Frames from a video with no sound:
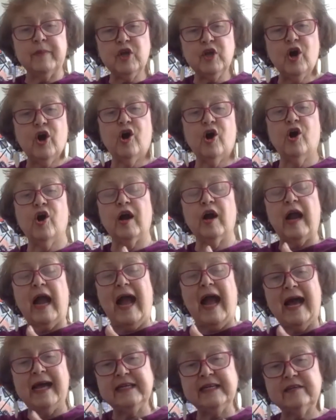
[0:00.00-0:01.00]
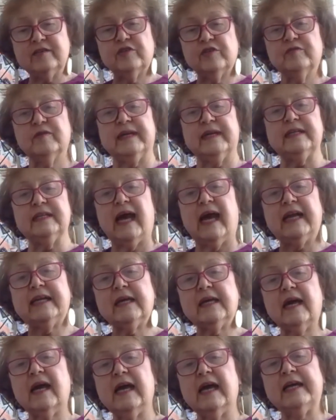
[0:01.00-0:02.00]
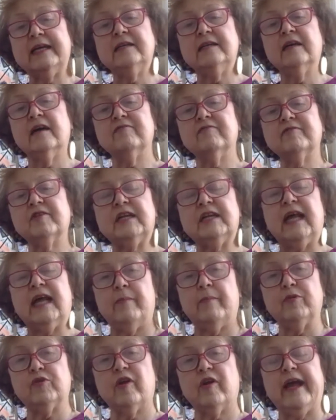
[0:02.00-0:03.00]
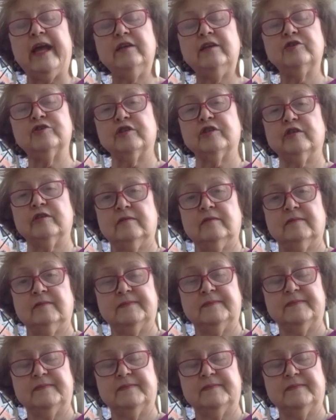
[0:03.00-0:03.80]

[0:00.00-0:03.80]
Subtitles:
your attitude in that kind of collaboration?